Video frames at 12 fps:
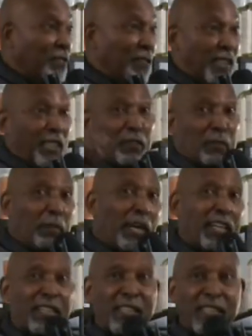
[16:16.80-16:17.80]
feel even
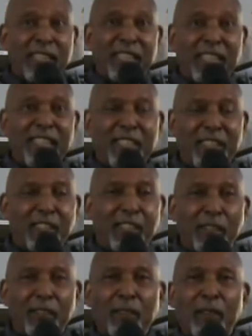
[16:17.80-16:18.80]
better, you
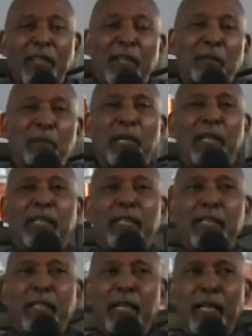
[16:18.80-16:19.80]
know. But
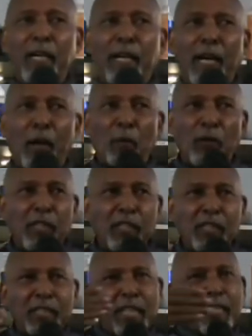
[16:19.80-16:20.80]
I want to
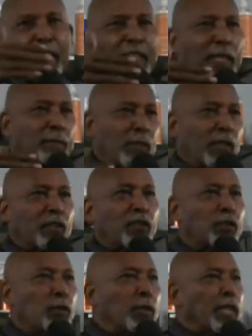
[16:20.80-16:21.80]
say something to
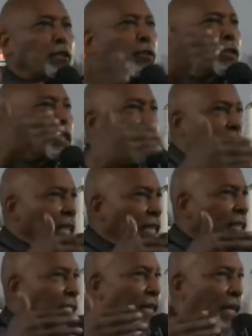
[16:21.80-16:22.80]
you that you can say
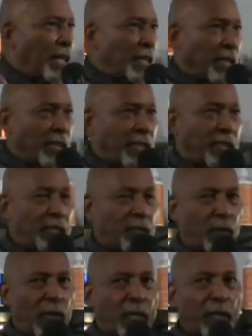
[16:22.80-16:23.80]
to others,
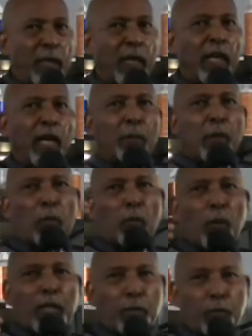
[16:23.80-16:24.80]
right, about
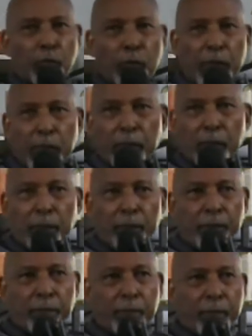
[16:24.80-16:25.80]
what's real,
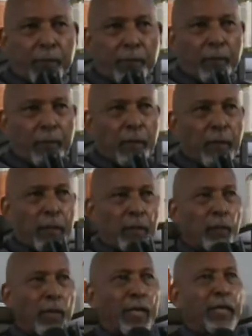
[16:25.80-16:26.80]

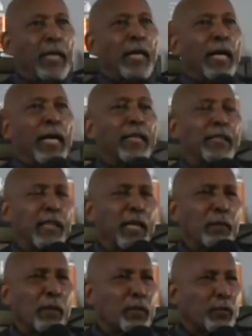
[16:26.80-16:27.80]
right? And
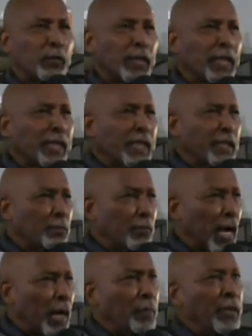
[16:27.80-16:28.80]
saying what's real isn't
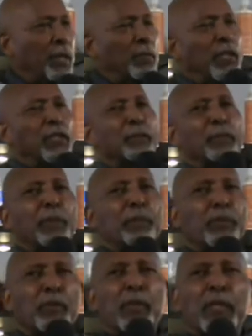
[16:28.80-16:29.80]
popular because
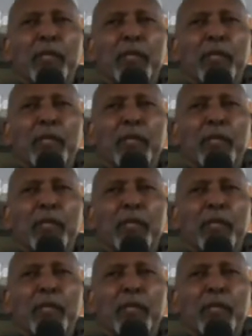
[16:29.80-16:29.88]
people